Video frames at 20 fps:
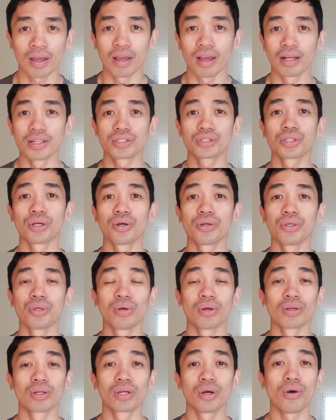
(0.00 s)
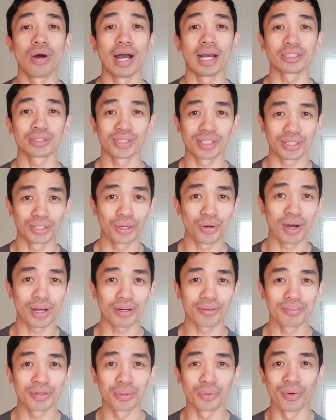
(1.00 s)
And so you actually go out
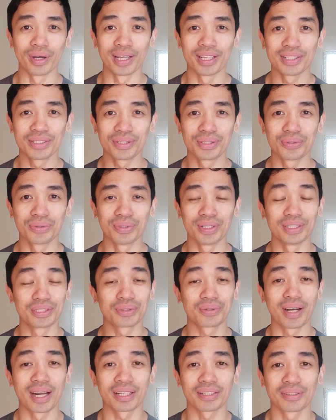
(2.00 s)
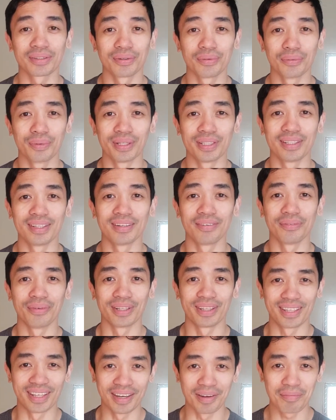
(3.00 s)
of your way to interact with
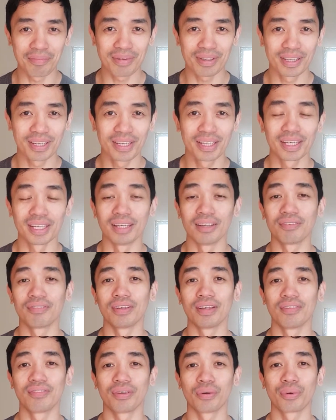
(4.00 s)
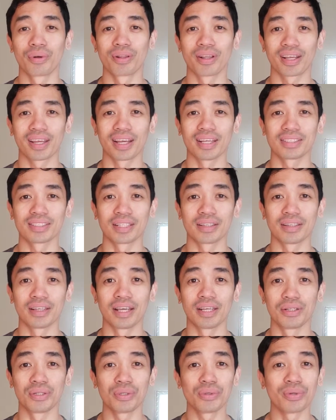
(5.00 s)
them if it were the case that
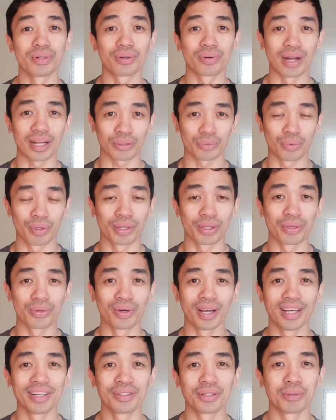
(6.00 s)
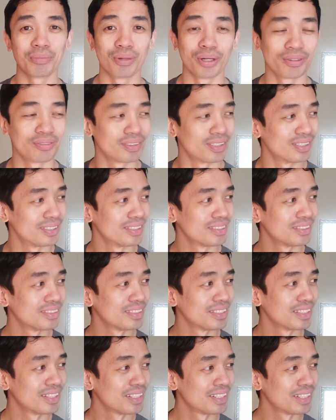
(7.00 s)
they do interact with you and your boyfriend.
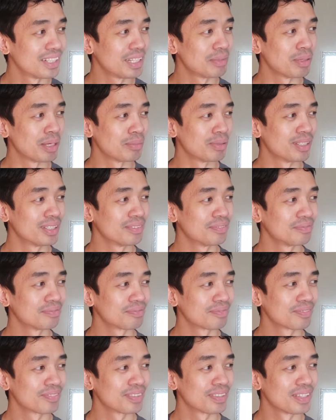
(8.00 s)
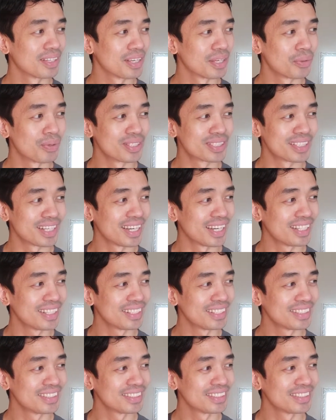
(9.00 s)
Hey baby, you want to say hi?
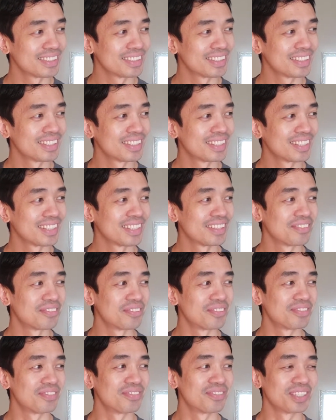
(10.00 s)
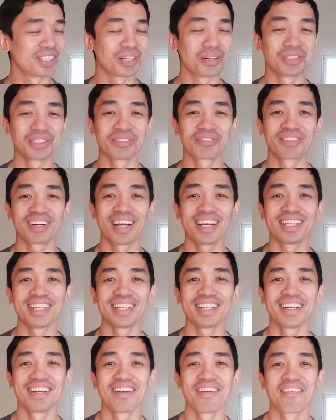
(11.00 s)
Free Coaching
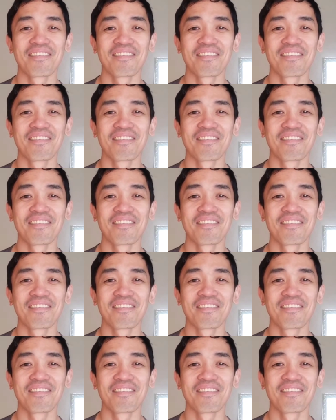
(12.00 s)
Friday.